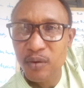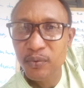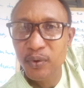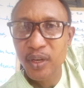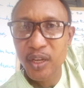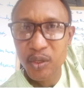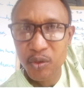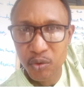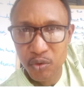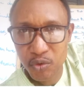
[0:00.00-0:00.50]
not
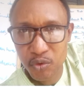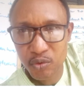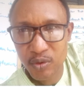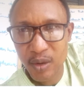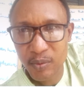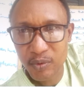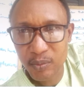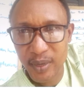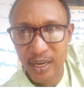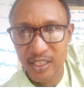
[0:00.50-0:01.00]
forget to
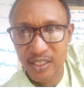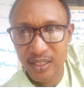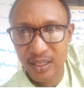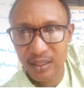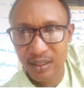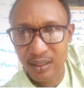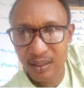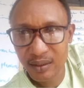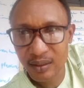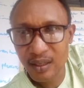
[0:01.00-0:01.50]
subscribe to my
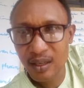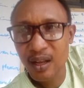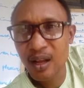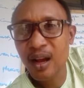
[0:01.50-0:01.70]
channel,